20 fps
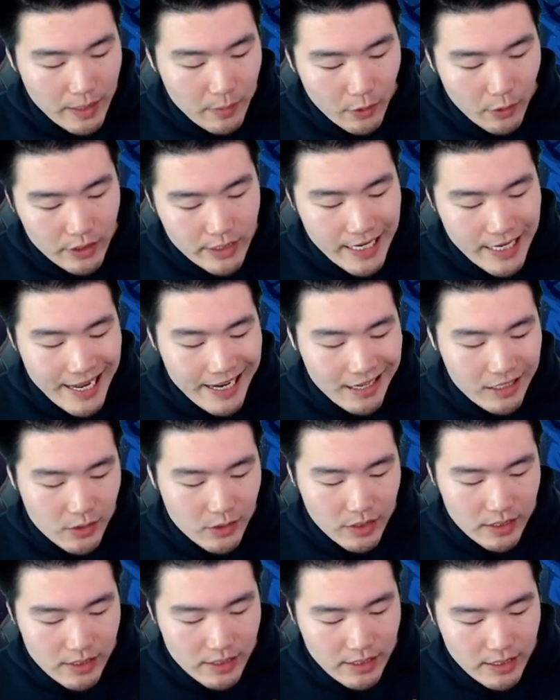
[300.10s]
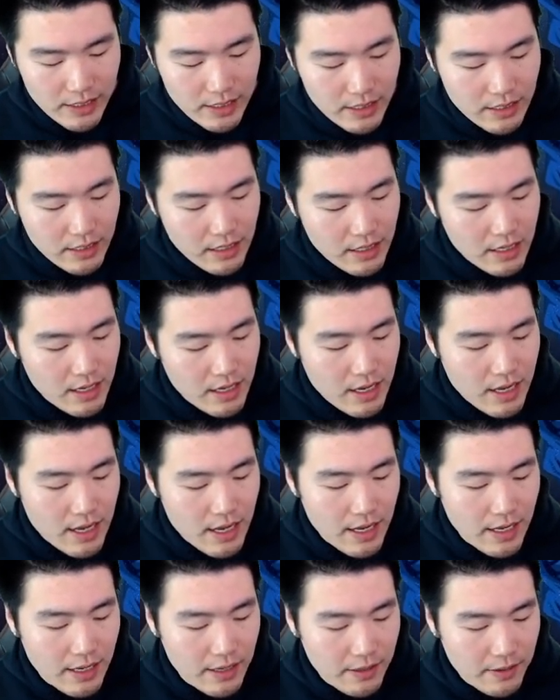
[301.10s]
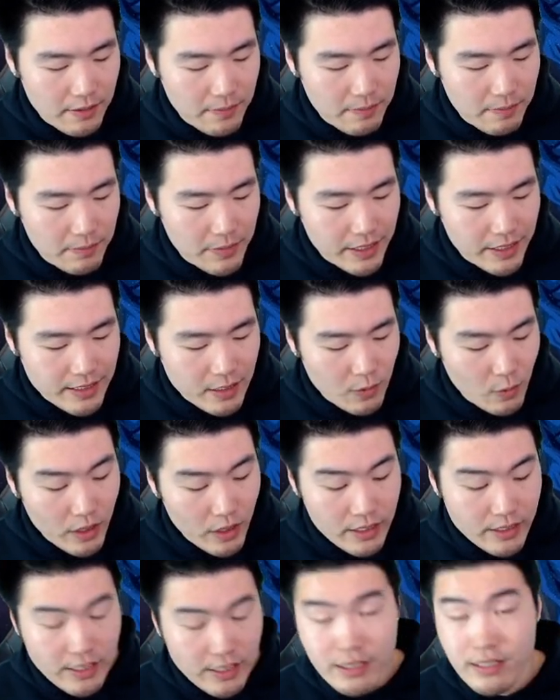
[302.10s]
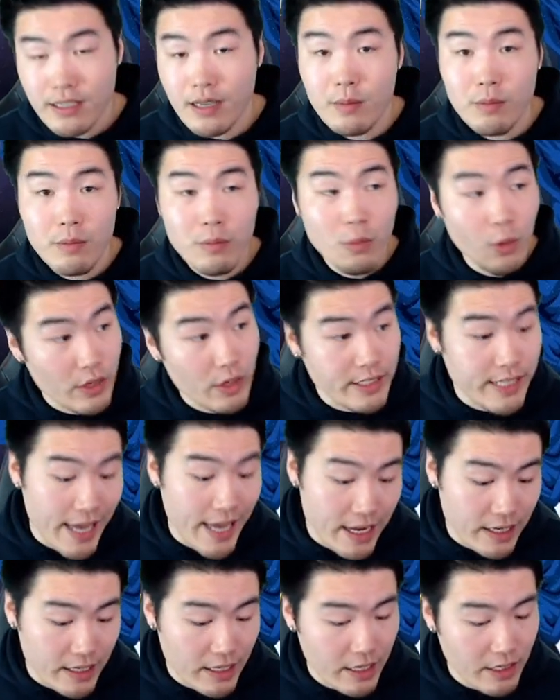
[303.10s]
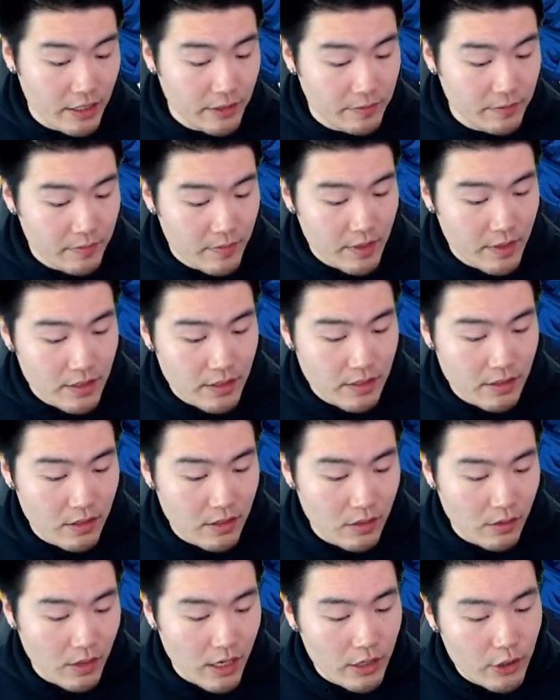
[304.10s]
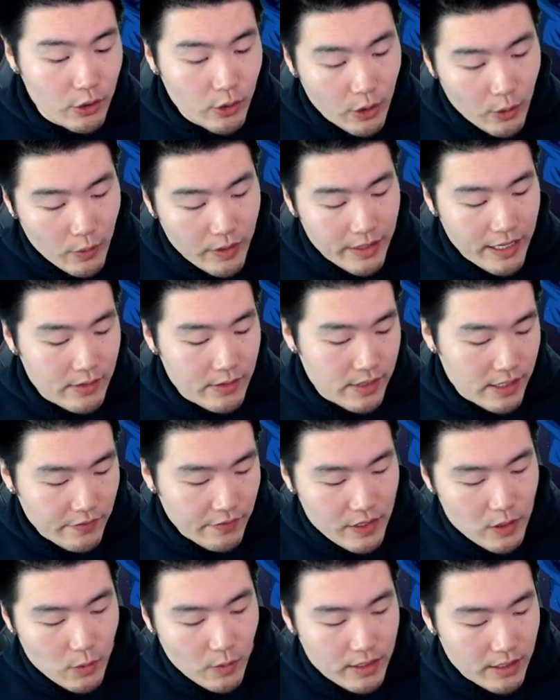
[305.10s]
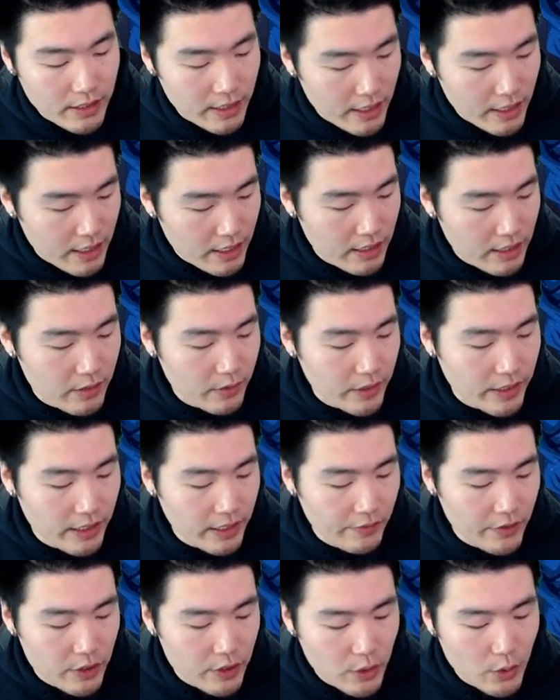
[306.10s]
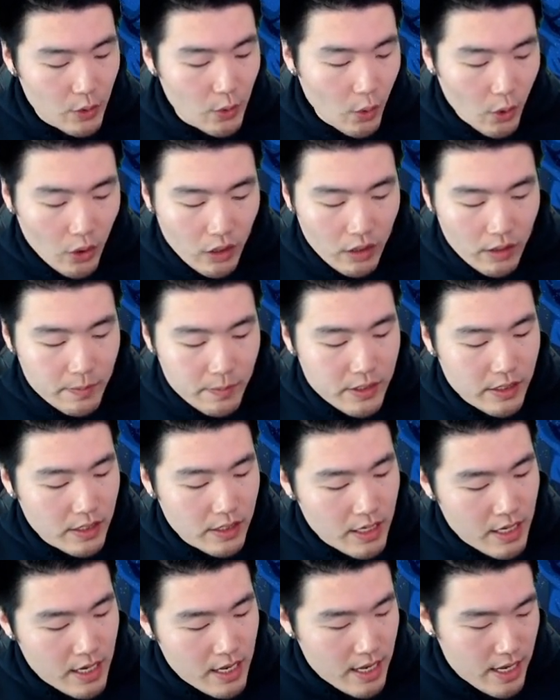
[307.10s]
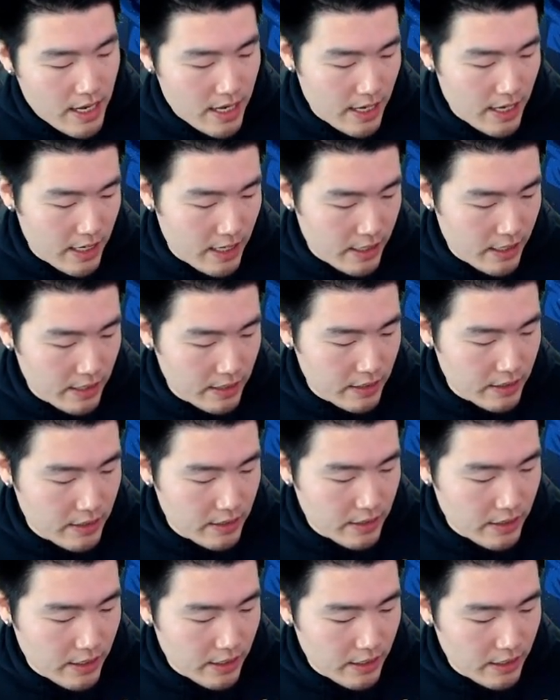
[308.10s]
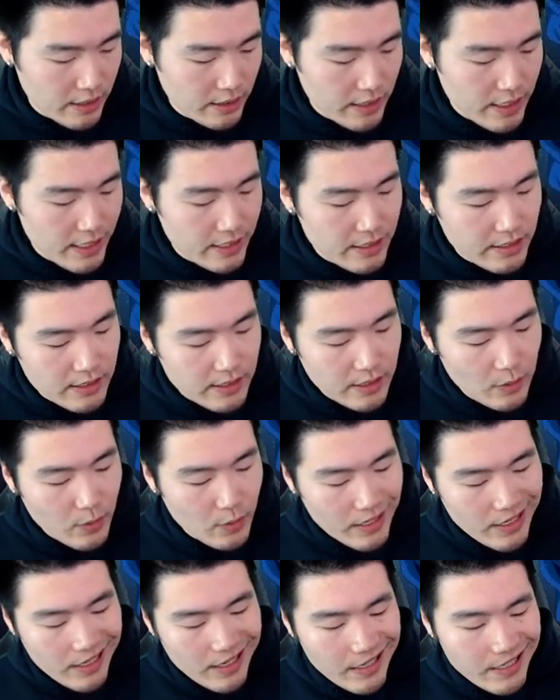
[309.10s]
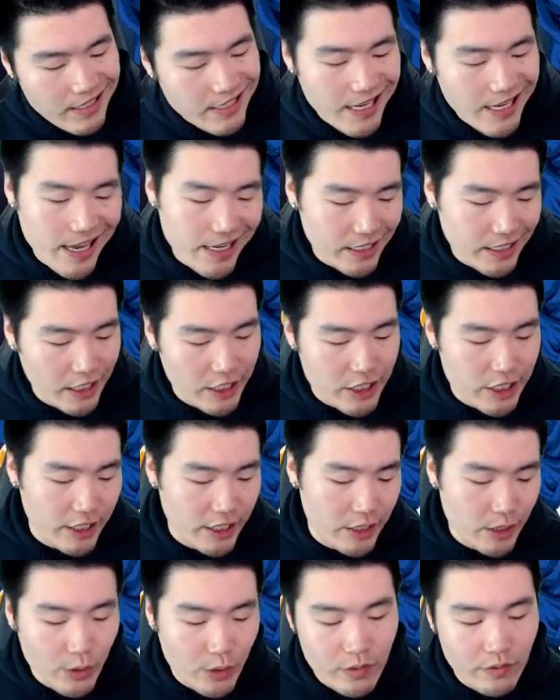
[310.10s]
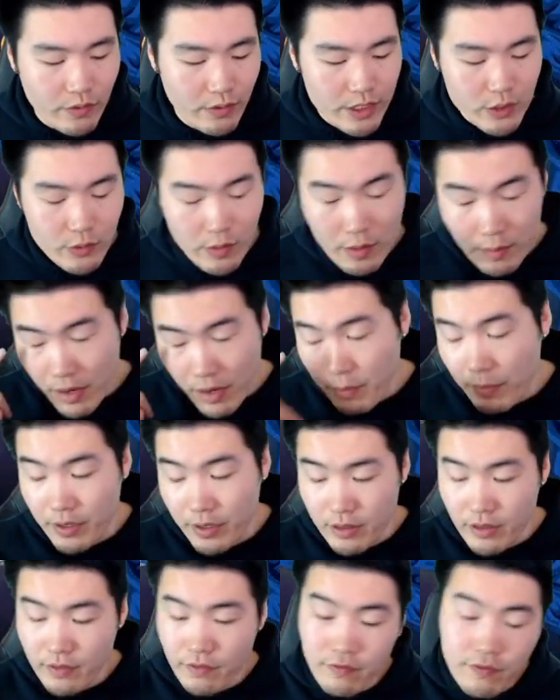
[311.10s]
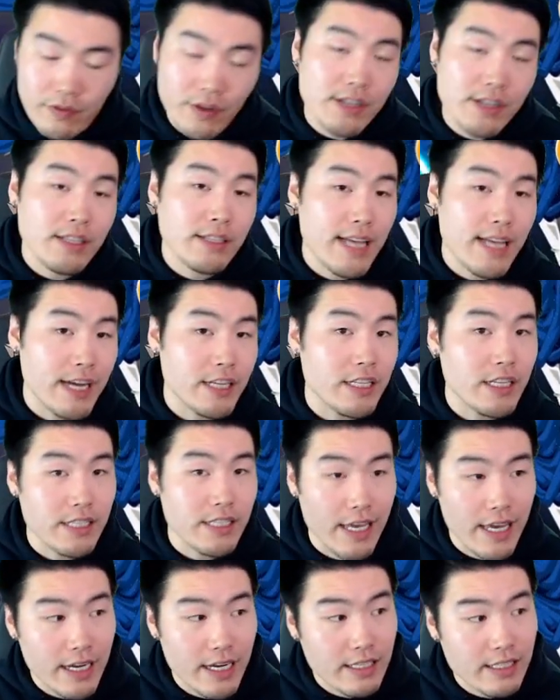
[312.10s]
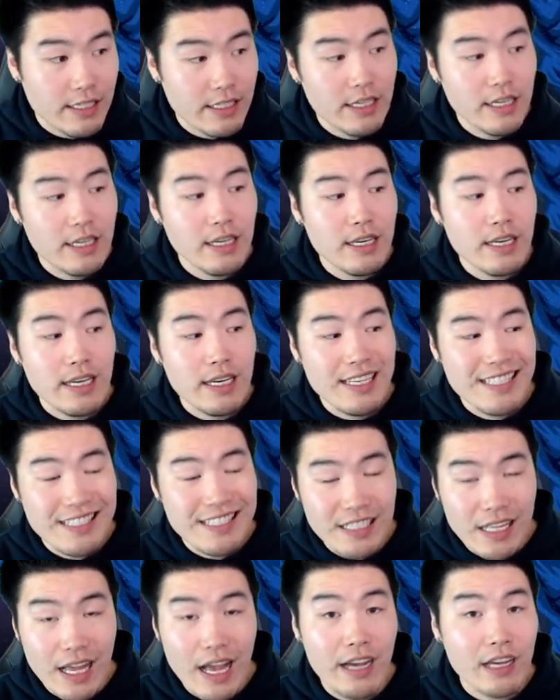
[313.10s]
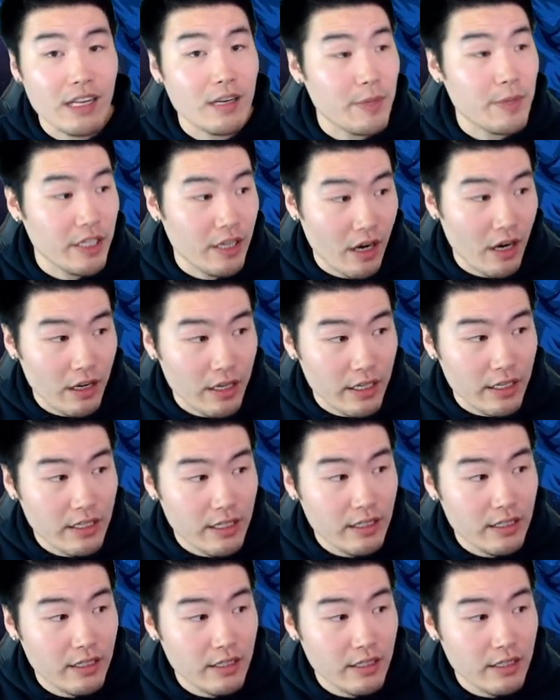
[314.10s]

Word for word: more attack, as you can see, um, because I want to see some more tanking. So one hundred twenty-one thousand defense once again. We're going to give her two orbs. And uh, let's see what kind of tanking she can do for us. Remember, the first attack she takes is not going to be guarded.